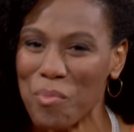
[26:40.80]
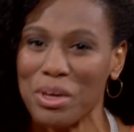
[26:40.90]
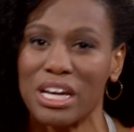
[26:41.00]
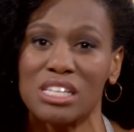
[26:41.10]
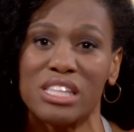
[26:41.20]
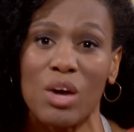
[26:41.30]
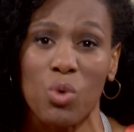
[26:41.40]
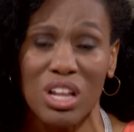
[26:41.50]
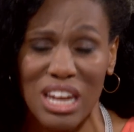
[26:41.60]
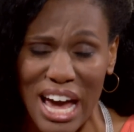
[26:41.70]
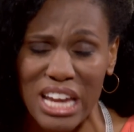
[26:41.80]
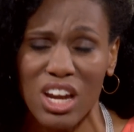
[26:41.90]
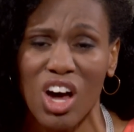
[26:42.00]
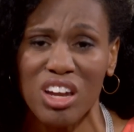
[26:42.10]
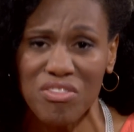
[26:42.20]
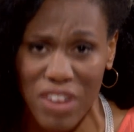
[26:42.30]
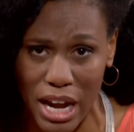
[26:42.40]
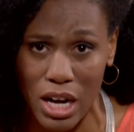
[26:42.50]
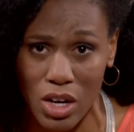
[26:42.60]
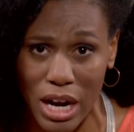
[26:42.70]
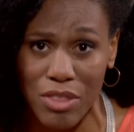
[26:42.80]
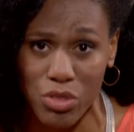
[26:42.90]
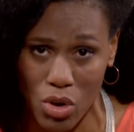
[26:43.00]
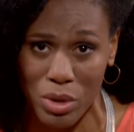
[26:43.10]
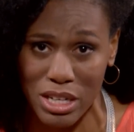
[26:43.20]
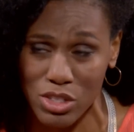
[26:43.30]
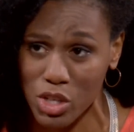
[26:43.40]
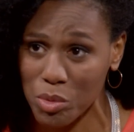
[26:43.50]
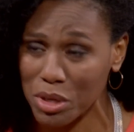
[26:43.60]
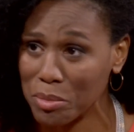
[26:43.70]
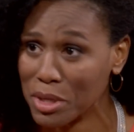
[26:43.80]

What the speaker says: Because they will light it on fire and throw it into your room.